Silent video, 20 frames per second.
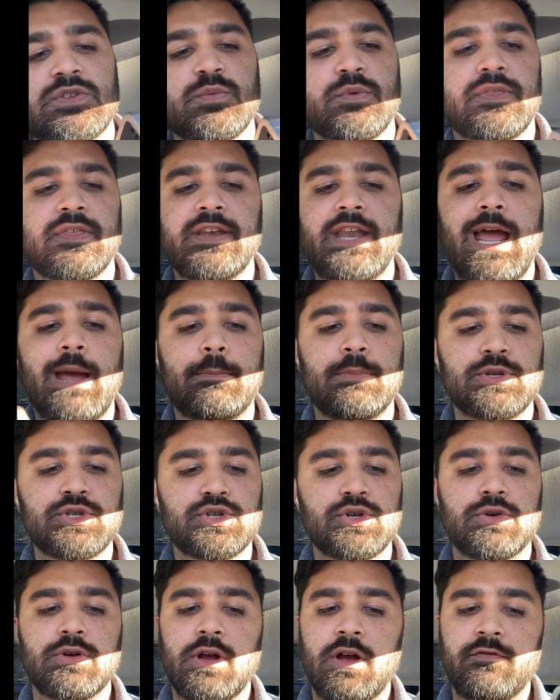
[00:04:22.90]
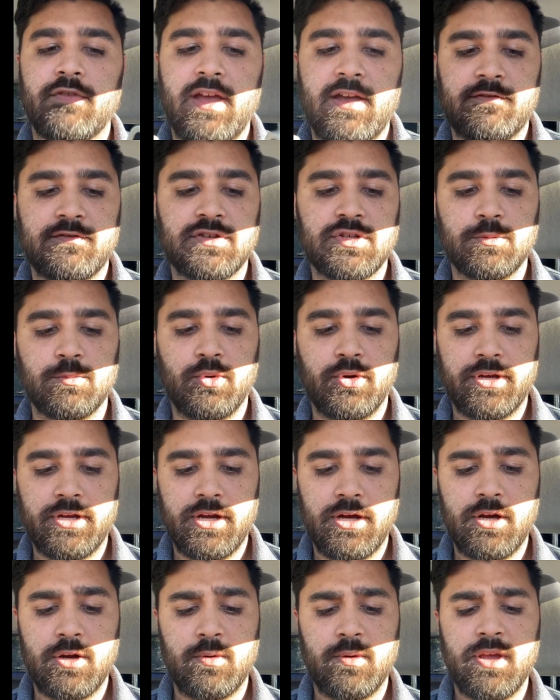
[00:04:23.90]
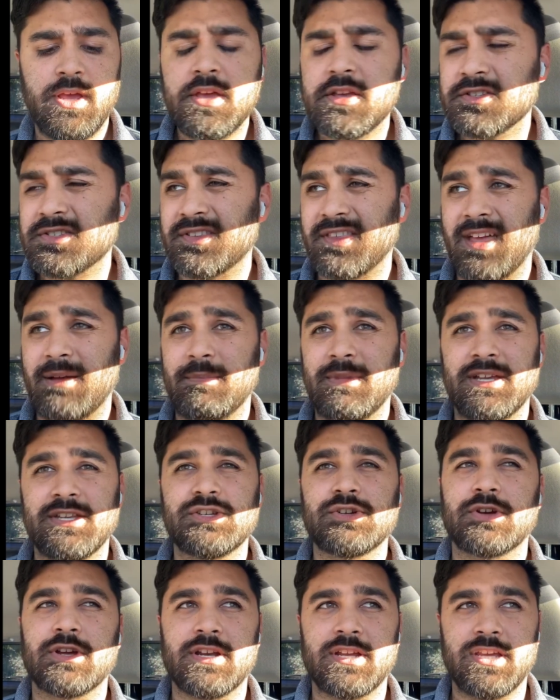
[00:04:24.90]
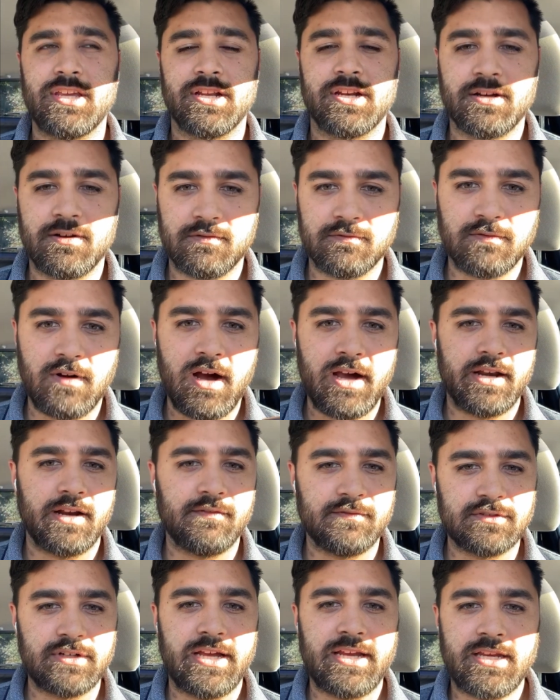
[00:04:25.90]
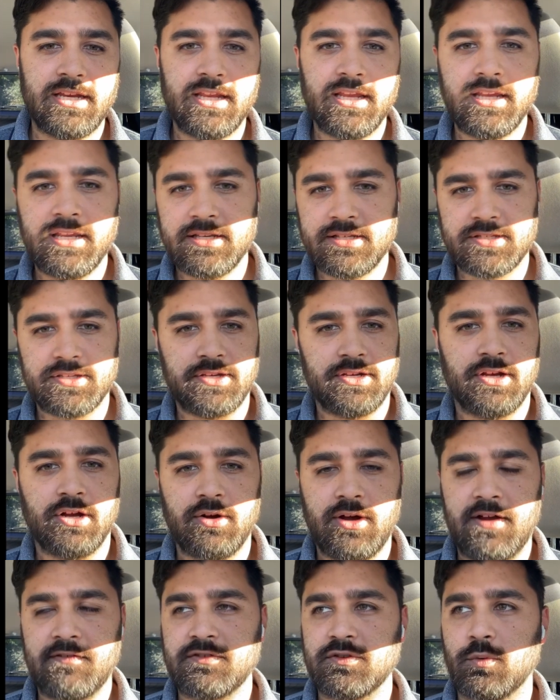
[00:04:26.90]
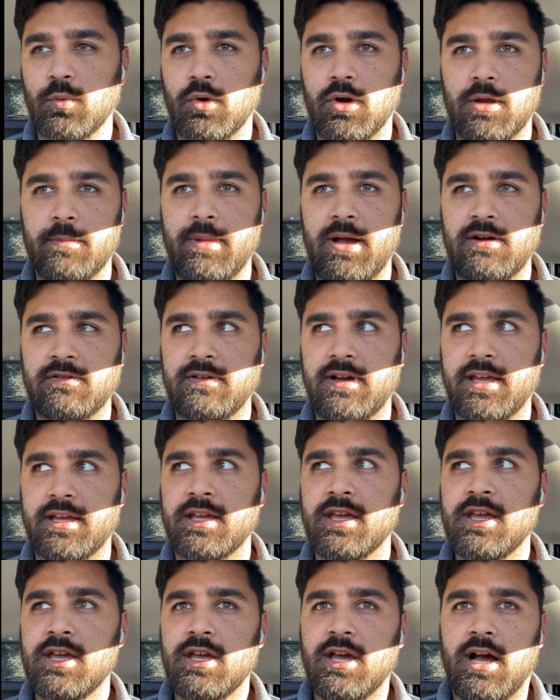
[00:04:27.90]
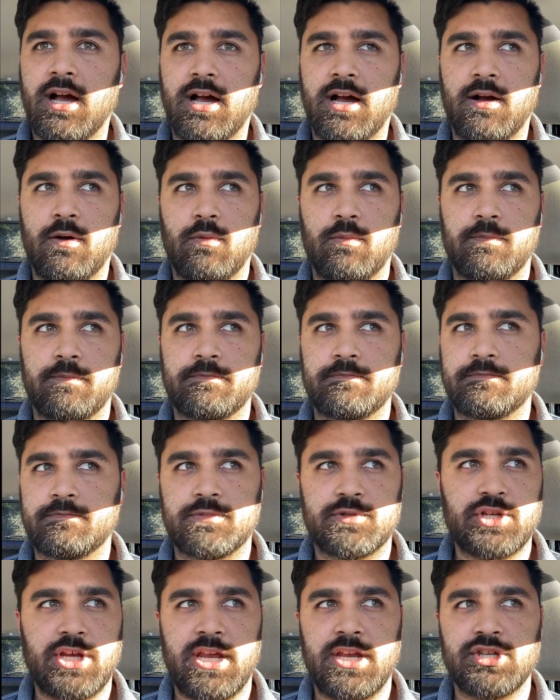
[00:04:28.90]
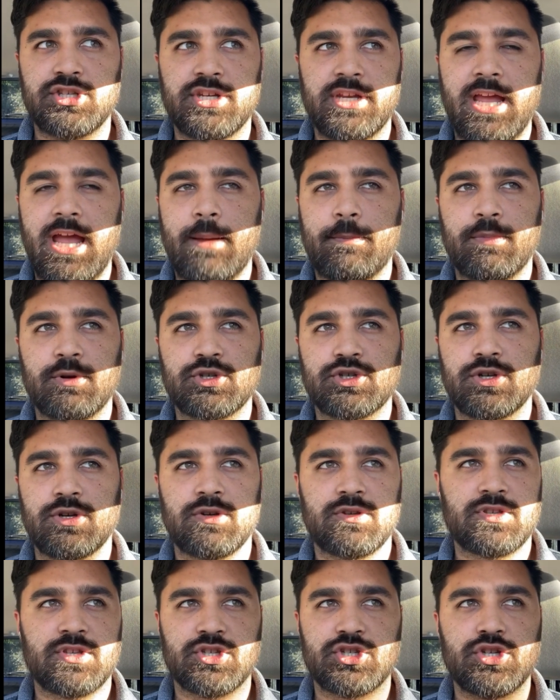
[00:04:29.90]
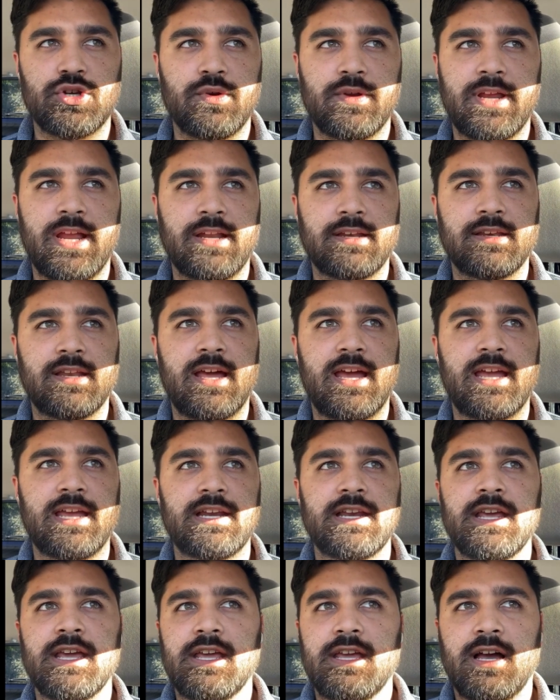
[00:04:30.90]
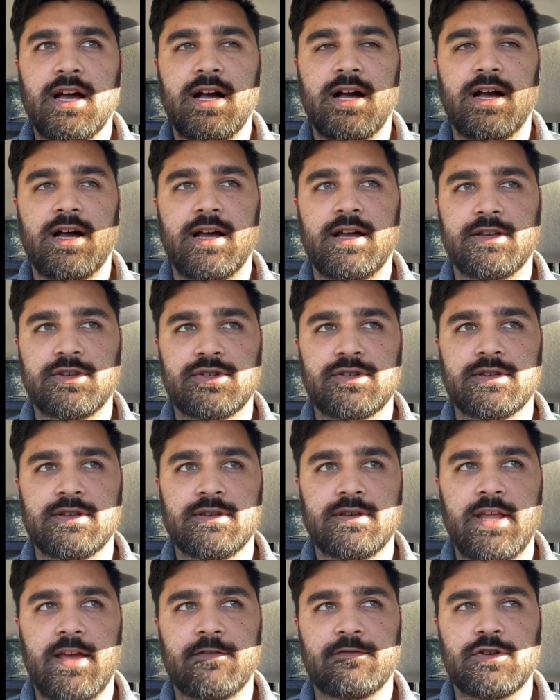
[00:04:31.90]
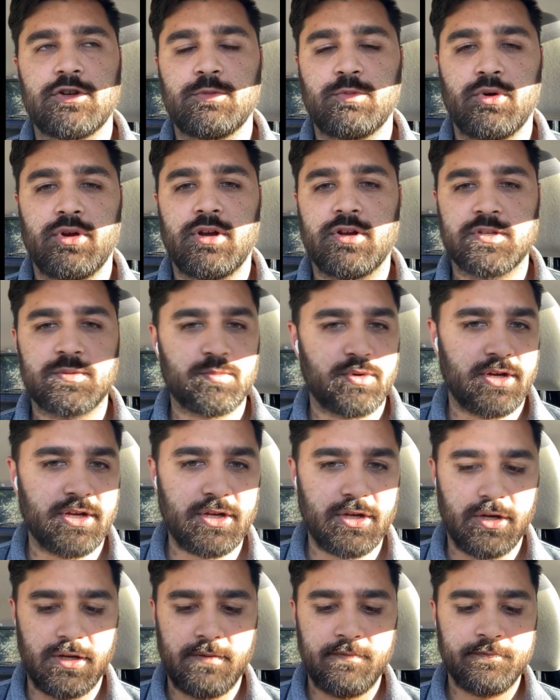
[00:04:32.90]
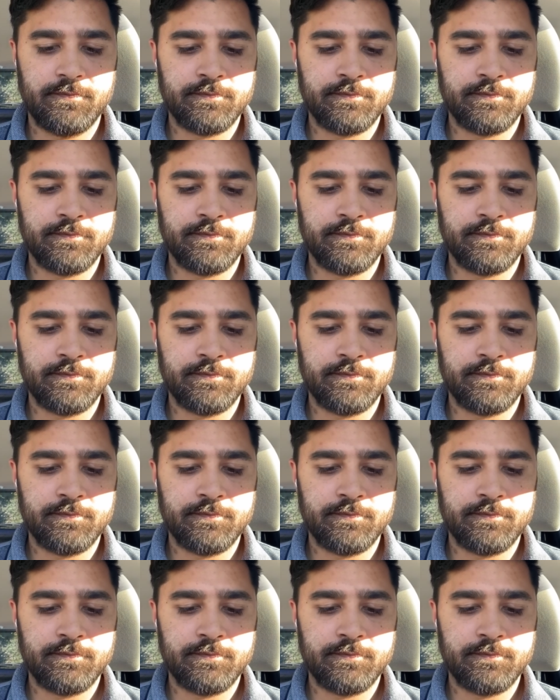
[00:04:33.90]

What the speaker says: with an aperture of f2.0, so that means you're going to get a lot of light in, so you don't have to worry about like changing apertures and shooting at night. F2.0 is pretty good.